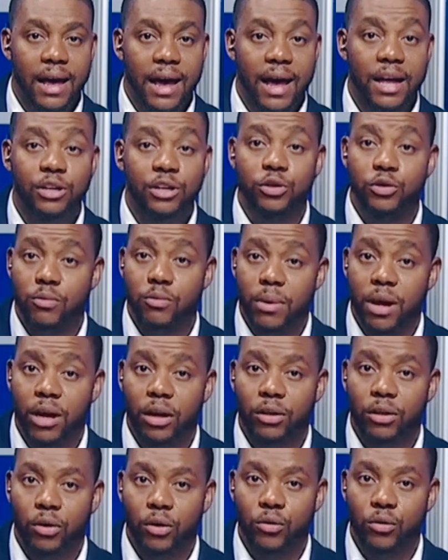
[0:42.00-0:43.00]
and to
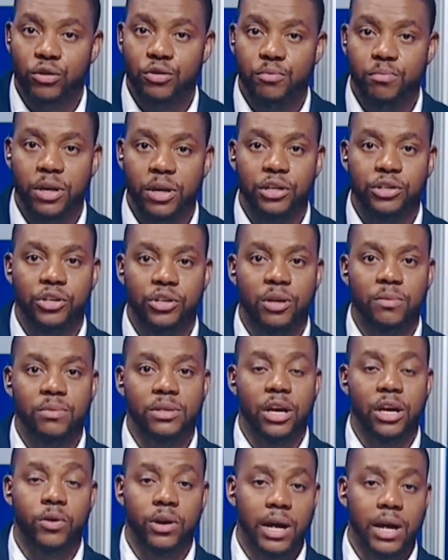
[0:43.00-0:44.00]
make those big dreams
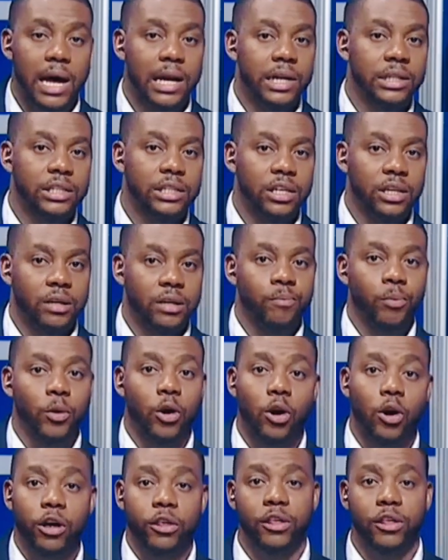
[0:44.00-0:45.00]
a reality.
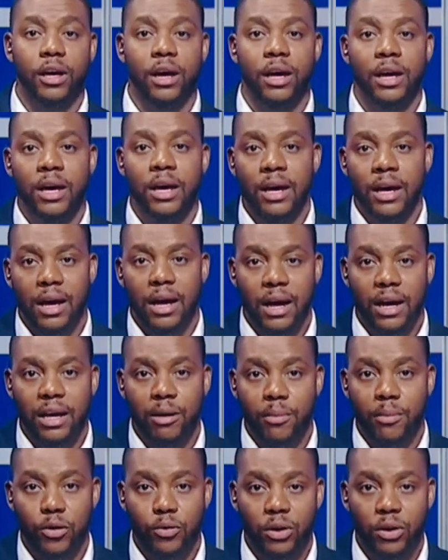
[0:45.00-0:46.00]
Author
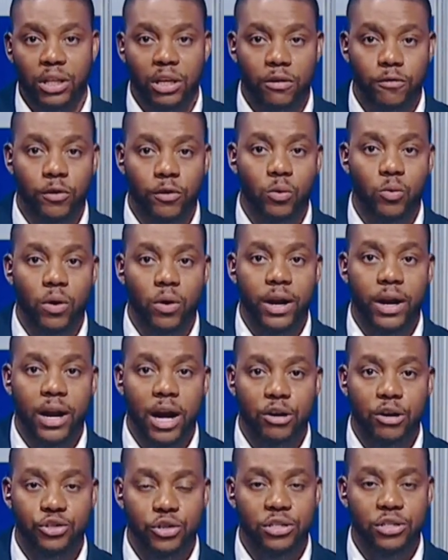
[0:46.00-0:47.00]
Immanuel Nghifikwa
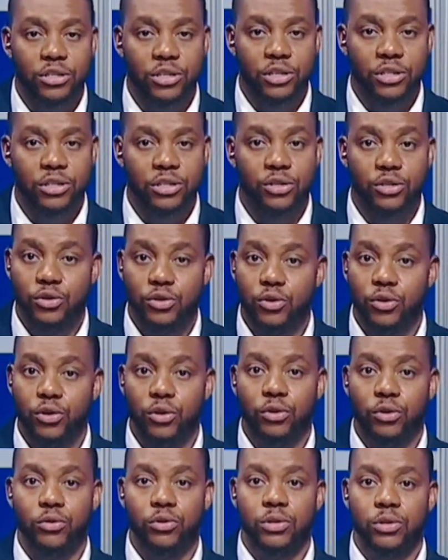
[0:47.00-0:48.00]
now joins us in
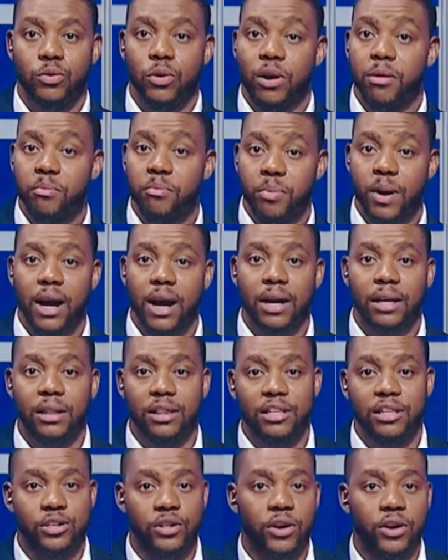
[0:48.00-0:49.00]
studio to unpack
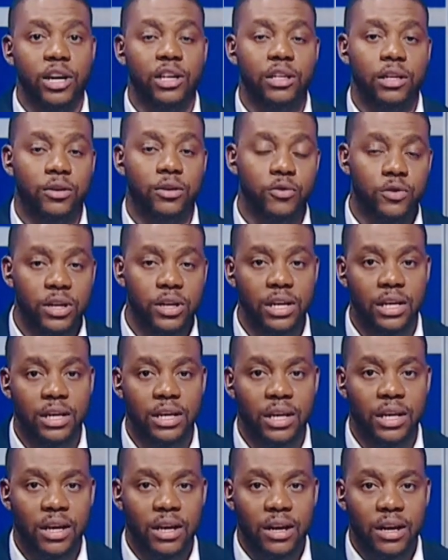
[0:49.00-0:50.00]
this great
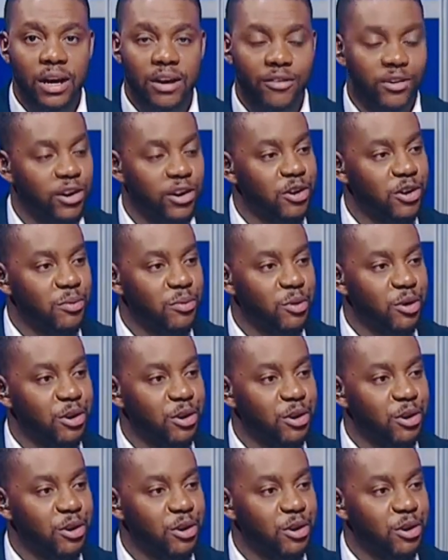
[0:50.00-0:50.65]
read. A very good